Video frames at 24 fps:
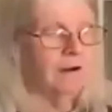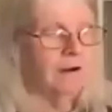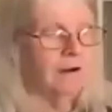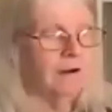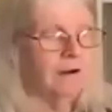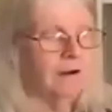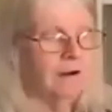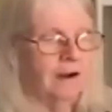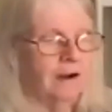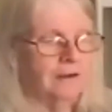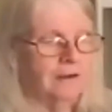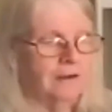and
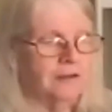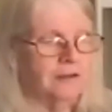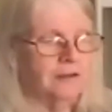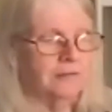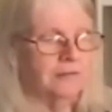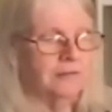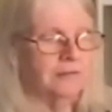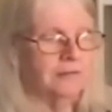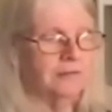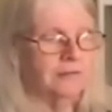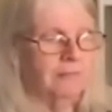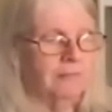minds,
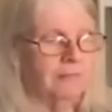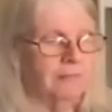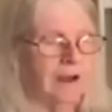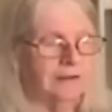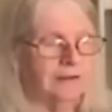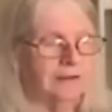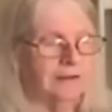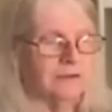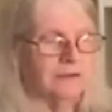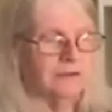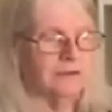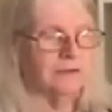O
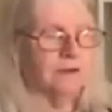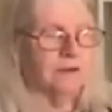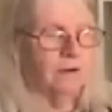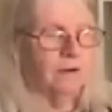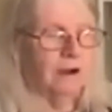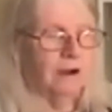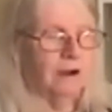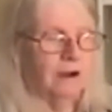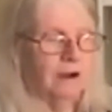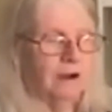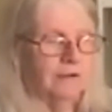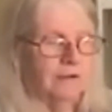God, for the
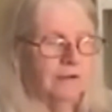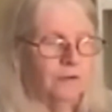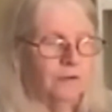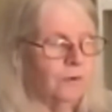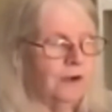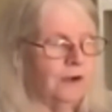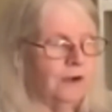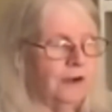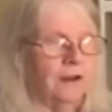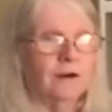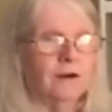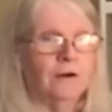reading
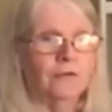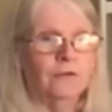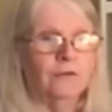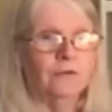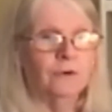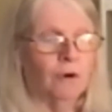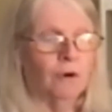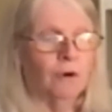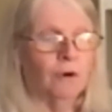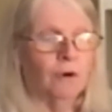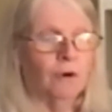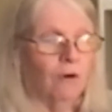of your holy
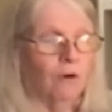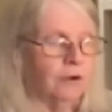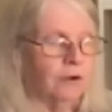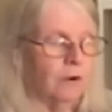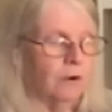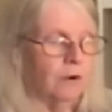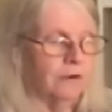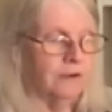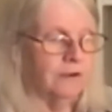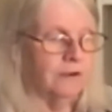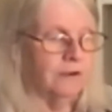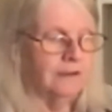word.
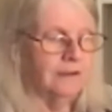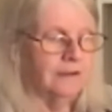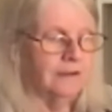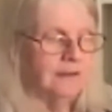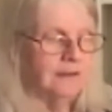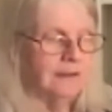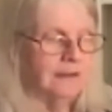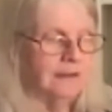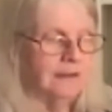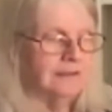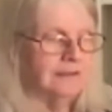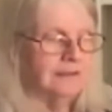
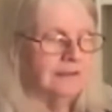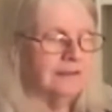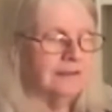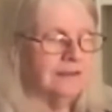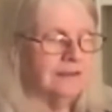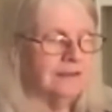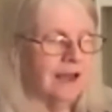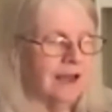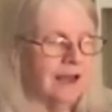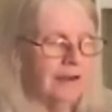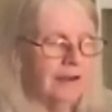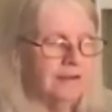
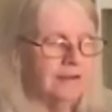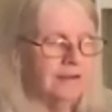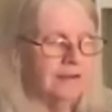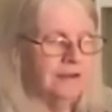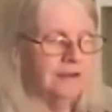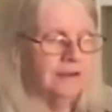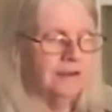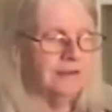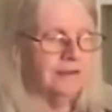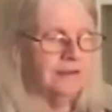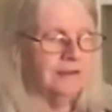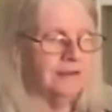Silence in
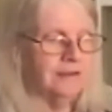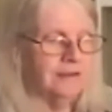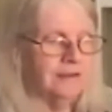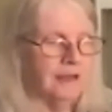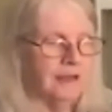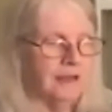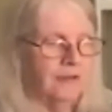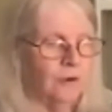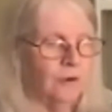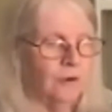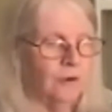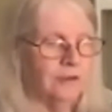us any
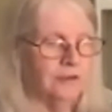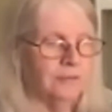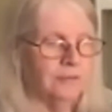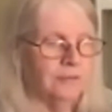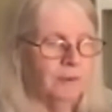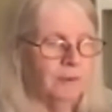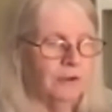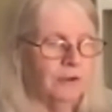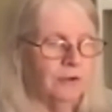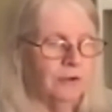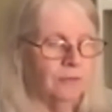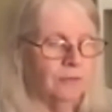voices
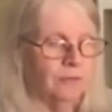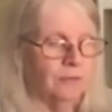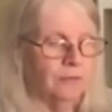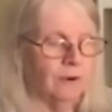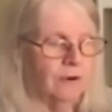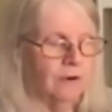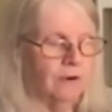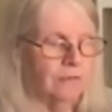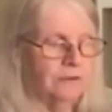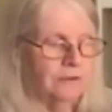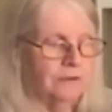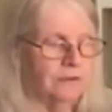but your
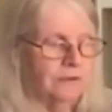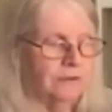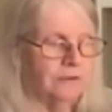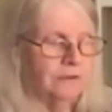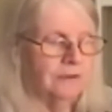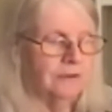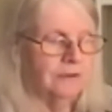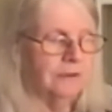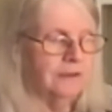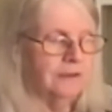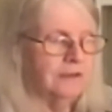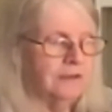own,
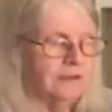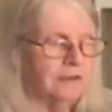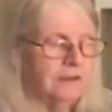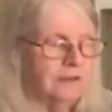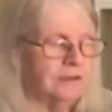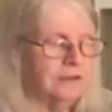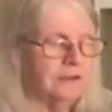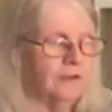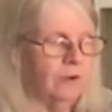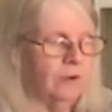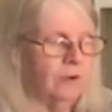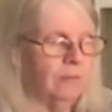so
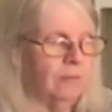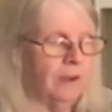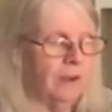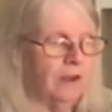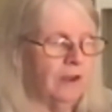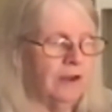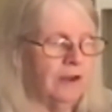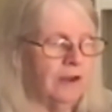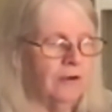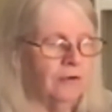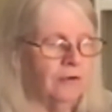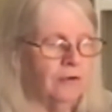that we may
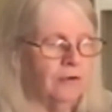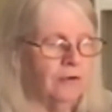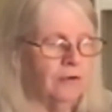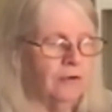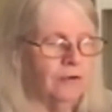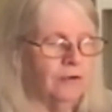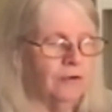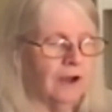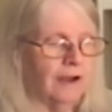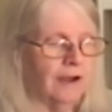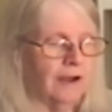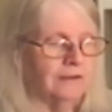hear your
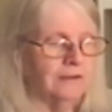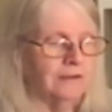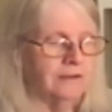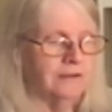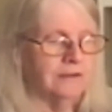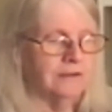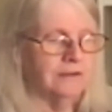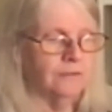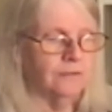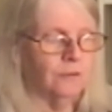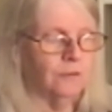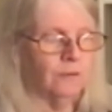
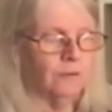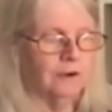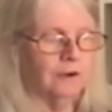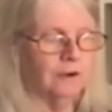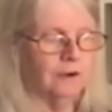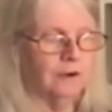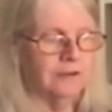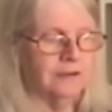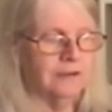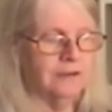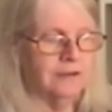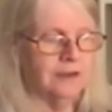guidance for
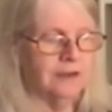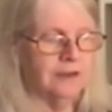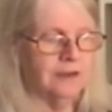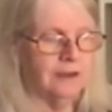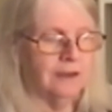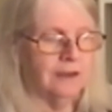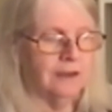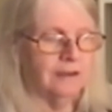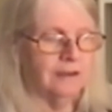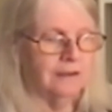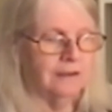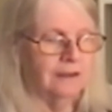us this
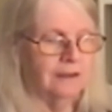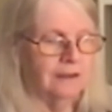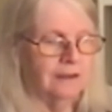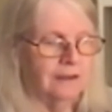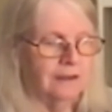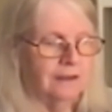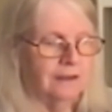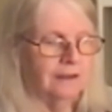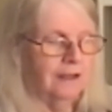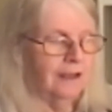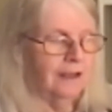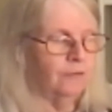day
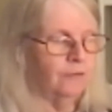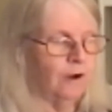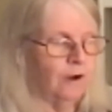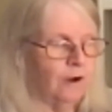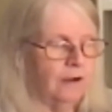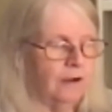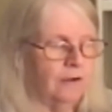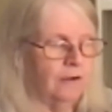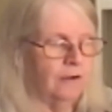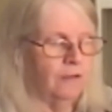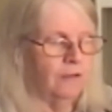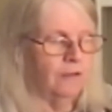and
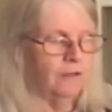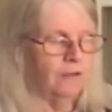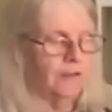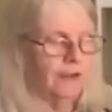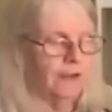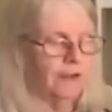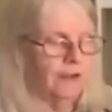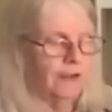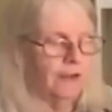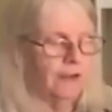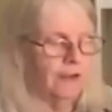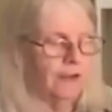follow that
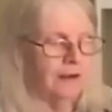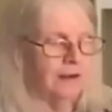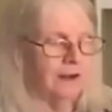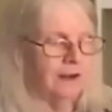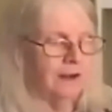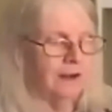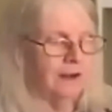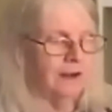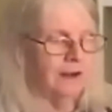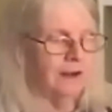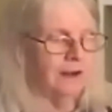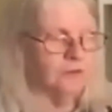guidance
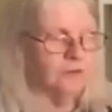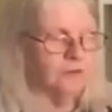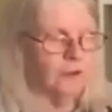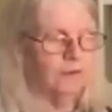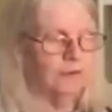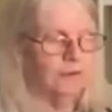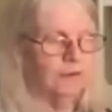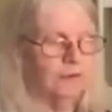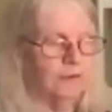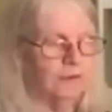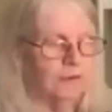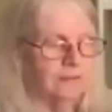
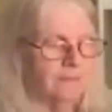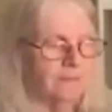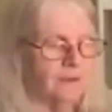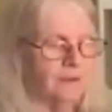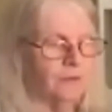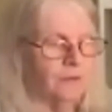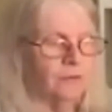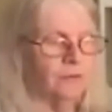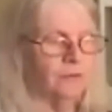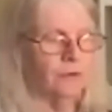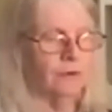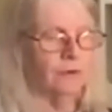faithfully.
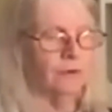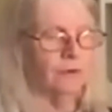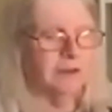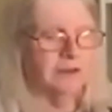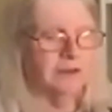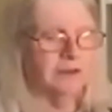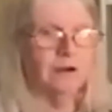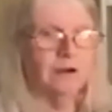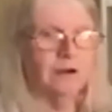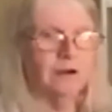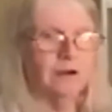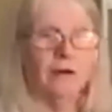Through
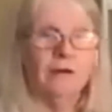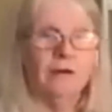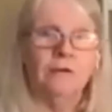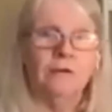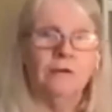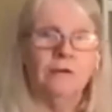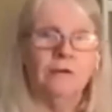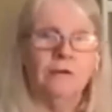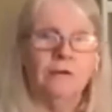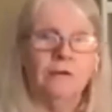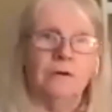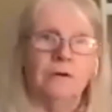Christ our
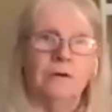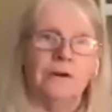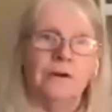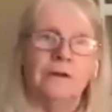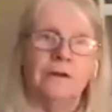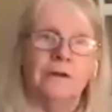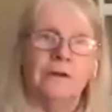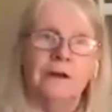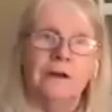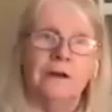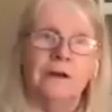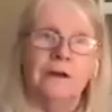Lord.
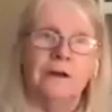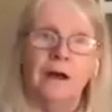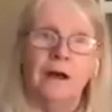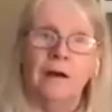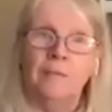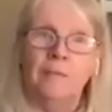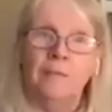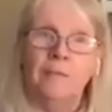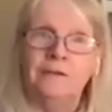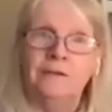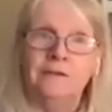Amen.